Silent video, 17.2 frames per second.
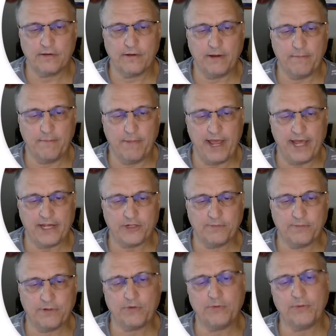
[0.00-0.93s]
a
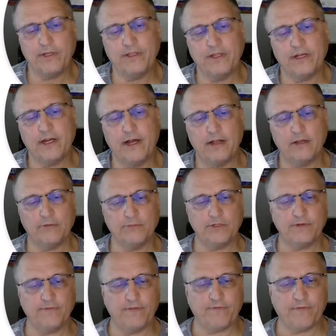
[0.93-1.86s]
match between the
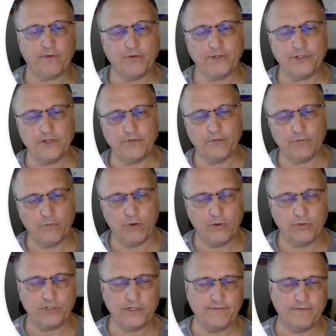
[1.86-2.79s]
columns of the first and the
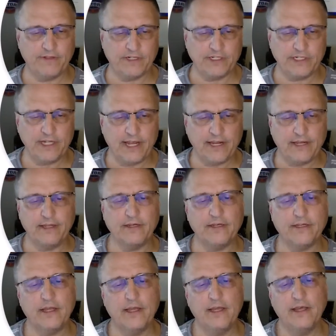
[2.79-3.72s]
rows of the
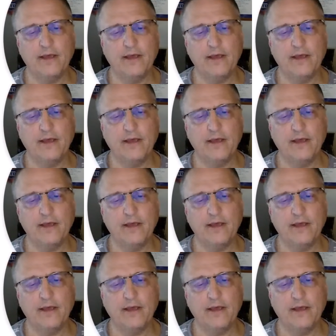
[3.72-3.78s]
second,